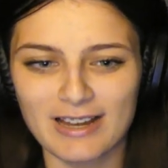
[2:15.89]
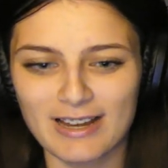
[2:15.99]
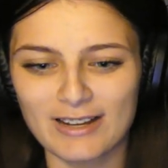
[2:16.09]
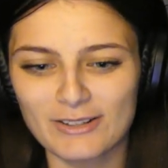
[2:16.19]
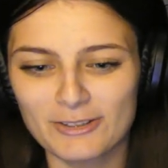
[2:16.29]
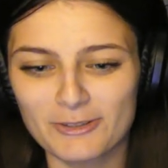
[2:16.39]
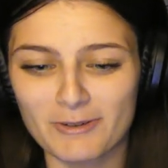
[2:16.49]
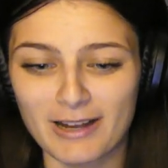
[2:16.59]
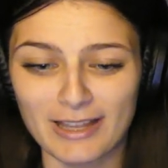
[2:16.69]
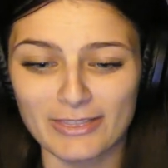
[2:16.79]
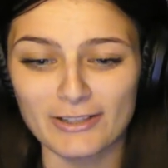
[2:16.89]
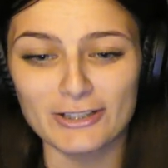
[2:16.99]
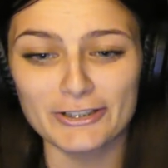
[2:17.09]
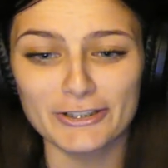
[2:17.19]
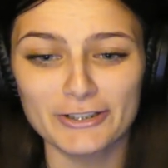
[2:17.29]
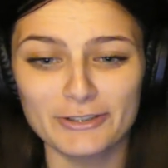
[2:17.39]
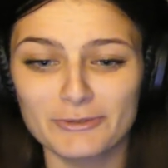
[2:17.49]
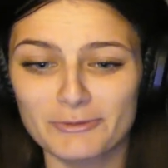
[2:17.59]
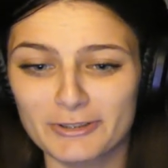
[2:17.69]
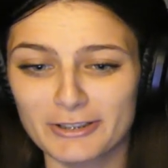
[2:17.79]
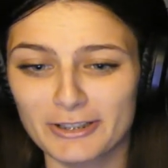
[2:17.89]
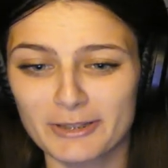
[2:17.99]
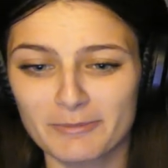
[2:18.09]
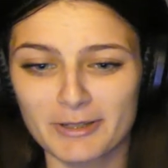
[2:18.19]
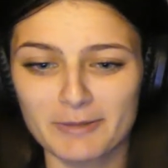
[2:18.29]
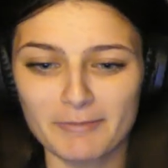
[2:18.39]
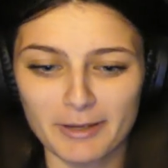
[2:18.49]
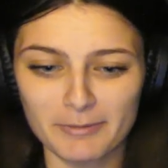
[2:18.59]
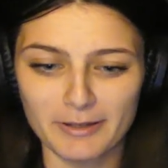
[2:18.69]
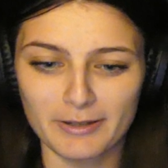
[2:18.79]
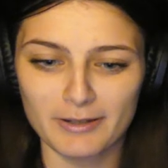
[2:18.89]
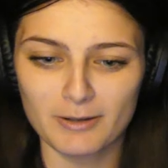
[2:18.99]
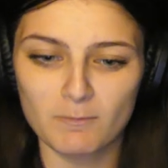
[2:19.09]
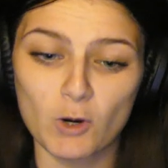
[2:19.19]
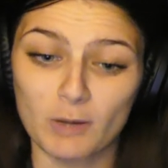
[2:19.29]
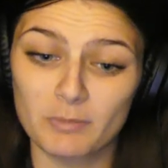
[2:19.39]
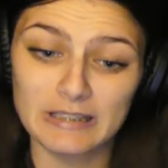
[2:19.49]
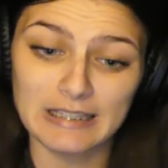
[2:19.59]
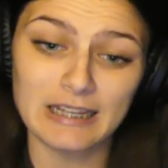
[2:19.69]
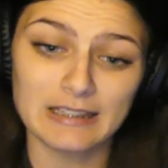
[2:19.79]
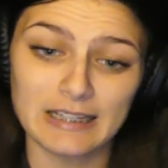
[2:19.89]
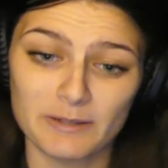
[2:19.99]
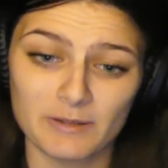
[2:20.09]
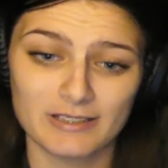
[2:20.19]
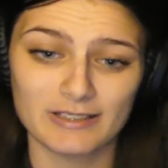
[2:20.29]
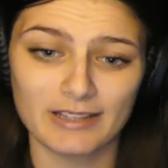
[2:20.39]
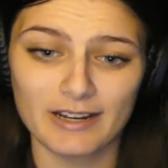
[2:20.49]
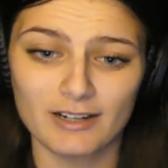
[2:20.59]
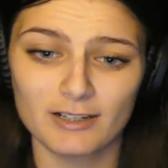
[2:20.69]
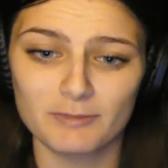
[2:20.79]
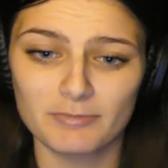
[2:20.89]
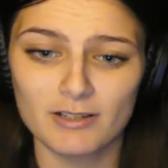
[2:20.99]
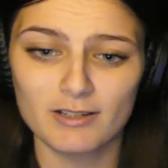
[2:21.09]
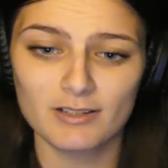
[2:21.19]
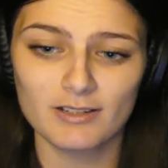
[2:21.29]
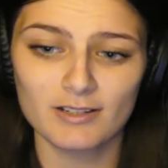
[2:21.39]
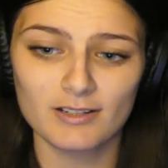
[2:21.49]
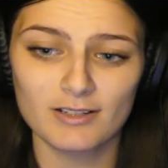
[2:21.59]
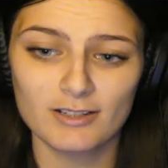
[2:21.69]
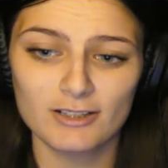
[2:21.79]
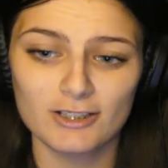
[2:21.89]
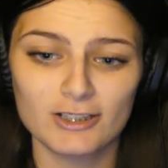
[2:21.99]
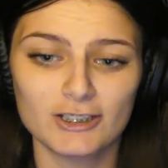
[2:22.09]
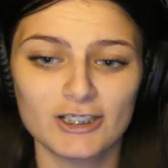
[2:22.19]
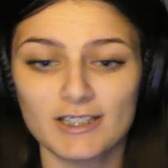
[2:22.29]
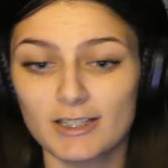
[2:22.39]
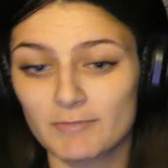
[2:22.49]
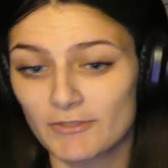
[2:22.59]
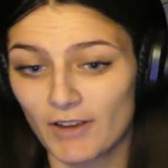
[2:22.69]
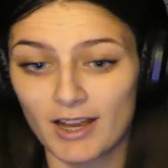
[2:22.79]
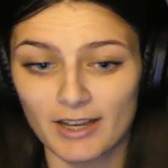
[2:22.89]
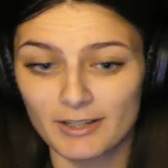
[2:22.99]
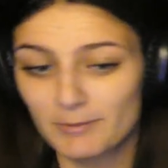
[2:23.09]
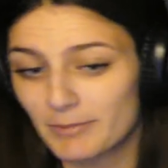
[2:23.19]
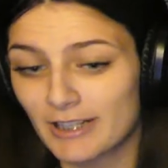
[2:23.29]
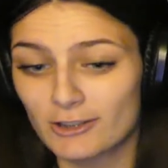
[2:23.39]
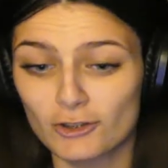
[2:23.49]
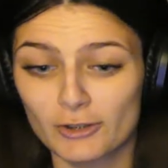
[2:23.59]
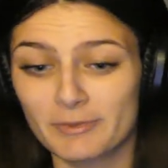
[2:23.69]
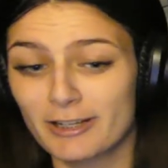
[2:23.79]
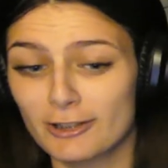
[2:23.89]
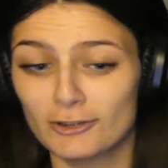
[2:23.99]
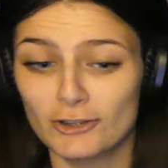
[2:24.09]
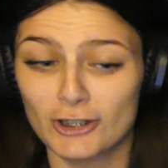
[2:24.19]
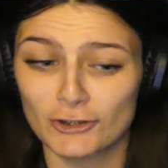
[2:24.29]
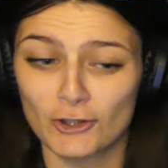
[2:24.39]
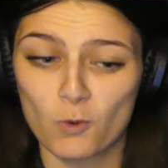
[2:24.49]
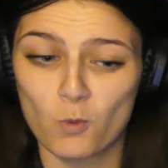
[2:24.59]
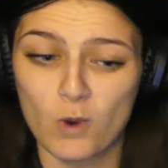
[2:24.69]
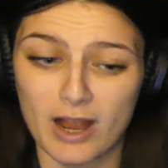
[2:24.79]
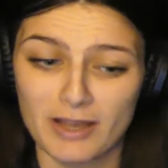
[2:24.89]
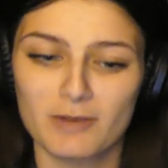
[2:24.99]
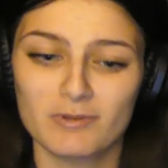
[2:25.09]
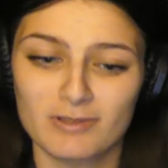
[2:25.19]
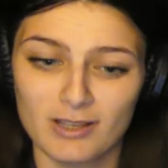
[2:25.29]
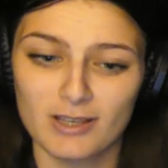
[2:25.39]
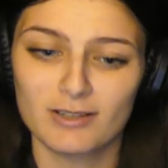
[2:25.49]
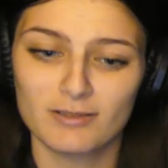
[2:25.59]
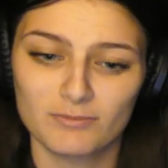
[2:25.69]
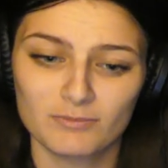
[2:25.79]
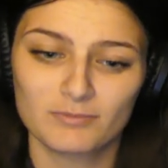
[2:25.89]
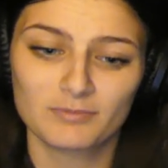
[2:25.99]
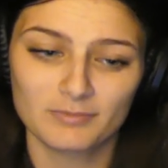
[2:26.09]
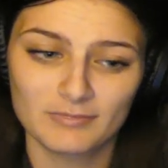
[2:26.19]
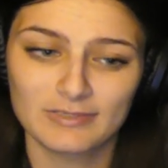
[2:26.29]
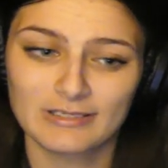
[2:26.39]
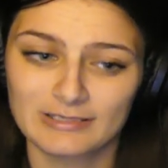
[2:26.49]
I don't know why I thought she was gonna be maybe more upset that he wasn't there, but she seems fine. But that's also because she doesn't know why he was late. Hey